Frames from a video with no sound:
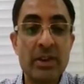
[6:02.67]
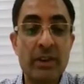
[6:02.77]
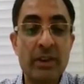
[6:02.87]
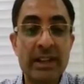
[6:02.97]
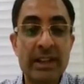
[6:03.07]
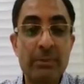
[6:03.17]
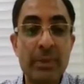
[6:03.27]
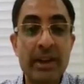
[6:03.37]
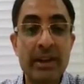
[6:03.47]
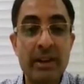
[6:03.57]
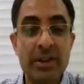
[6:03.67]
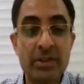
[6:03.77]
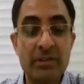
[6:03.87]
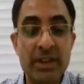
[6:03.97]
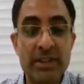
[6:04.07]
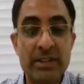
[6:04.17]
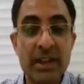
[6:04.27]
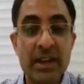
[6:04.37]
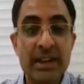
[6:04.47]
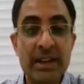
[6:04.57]
You find that the penetration of this
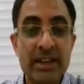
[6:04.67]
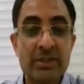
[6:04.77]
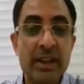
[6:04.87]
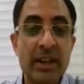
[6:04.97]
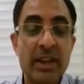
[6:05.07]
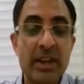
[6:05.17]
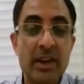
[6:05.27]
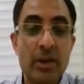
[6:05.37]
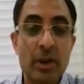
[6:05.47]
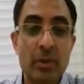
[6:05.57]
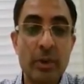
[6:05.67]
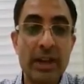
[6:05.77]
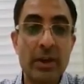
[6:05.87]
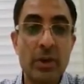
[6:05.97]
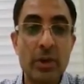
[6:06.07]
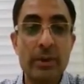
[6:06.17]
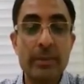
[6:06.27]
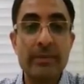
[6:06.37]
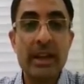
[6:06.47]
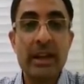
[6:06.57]
is actually not very good.
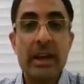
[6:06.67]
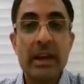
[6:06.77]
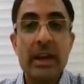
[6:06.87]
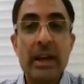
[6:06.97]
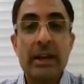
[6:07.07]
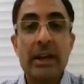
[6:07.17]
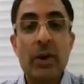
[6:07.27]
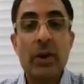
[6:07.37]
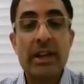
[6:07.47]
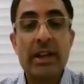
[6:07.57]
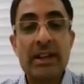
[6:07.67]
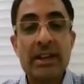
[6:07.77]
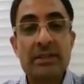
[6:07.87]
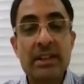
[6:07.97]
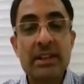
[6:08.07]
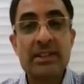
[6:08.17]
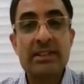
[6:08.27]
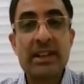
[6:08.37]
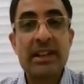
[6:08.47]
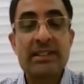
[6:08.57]
Now, there are
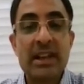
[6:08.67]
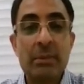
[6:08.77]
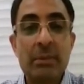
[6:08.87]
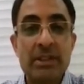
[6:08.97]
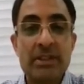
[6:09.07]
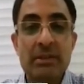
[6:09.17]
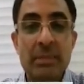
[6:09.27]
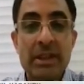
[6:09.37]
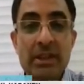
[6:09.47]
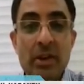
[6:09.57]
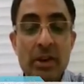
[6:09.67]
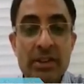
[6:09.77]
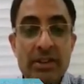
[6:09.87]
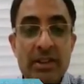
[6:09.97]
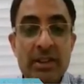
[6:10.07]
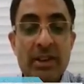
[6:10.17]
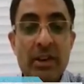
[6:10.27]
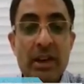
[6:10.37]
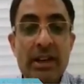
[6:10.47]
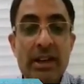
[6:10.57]
suggested examination methodologies,
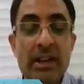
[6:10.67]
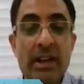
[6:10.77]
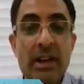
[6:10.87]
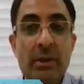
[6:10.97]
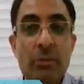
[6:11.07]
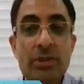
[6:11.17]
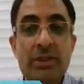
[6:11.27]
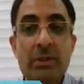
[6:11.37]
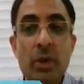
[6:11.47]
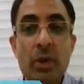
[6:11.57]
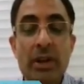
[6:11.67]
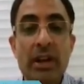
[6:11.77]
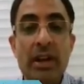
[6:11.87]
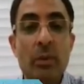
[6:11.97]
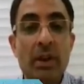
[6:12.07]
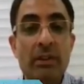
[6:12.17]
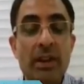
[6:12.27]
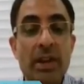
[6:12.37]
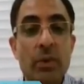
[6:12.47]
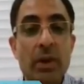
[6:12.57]
and most importantly, what we
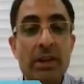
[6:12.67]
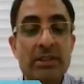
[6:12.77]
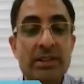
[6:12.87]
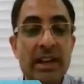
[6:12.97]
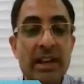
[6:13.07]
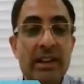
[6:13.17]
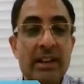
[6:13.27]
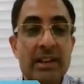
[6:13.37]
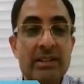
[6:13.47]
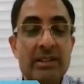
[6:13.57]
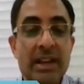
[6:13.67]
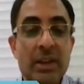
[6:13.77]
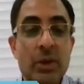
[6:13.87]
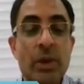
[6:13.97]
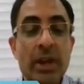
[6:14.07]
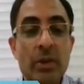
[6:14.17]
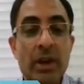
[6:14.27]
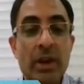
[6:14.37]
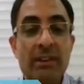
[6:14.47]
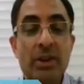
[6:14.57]
need to understand is that you need to
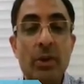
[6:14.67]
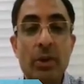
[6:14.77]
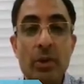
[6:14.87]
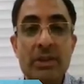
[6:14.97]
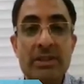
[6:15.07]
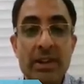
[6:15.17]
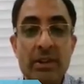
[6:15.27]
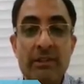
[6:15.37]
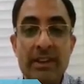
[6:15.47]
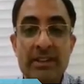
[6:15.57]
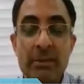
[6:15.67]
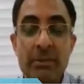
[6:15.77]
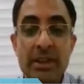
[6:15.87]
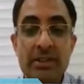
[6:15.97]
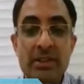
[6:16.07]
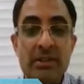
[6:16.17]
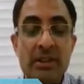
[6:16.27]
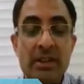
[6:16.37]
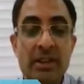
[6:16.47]
have your own set of examination